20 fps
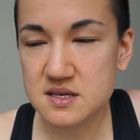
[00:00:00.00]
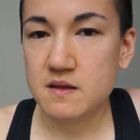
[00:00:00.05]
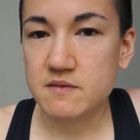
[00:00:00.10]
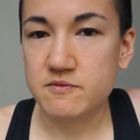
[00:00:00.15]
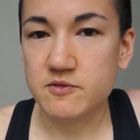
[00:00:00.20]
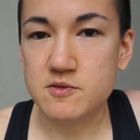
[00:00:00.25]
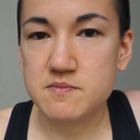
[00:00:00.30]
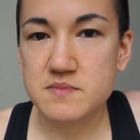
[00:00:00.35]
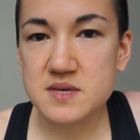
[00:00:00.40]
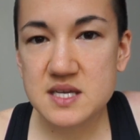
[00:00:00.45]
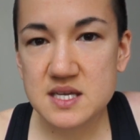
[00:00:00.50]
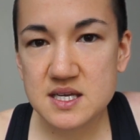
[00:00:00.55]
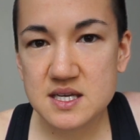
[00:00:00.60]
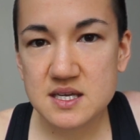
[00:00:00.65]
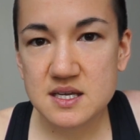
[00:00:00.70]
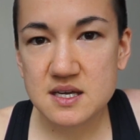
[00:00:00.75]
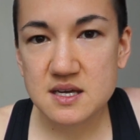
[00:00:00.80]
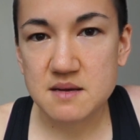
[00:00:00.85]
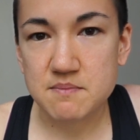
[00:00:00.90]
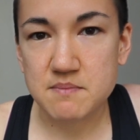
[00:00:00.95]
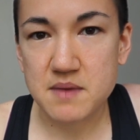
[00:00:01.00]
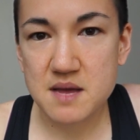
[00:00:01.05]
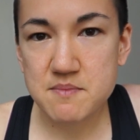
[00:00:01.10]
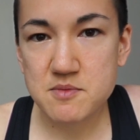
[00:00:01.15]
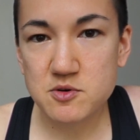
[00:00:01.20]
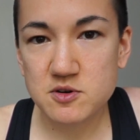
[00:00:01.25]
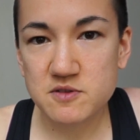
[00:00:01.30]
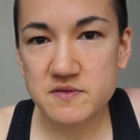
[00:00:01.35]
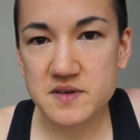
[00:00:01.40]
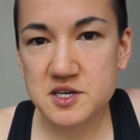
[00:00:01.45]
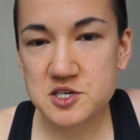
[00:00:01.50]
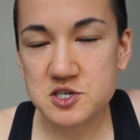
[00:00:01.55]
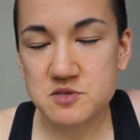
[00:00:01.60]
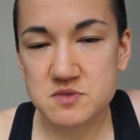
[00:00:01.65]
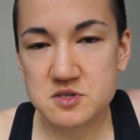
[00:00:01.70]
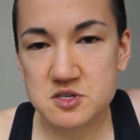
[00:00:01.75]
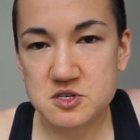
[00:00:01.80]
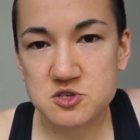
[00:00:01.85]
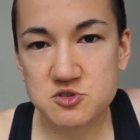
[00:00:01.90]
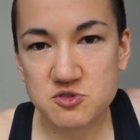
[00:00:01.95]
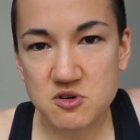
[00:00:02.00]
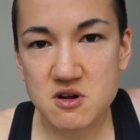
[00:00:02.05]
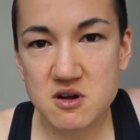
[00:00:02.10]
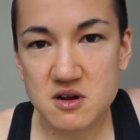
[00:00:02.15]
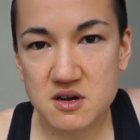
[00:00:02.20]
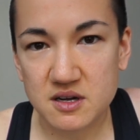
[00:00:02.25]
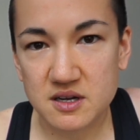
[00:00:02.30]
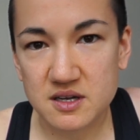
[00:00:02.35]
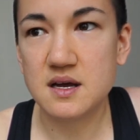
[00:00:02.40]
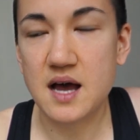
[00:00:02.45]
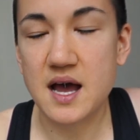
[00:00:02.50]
For me, my motivation was strong.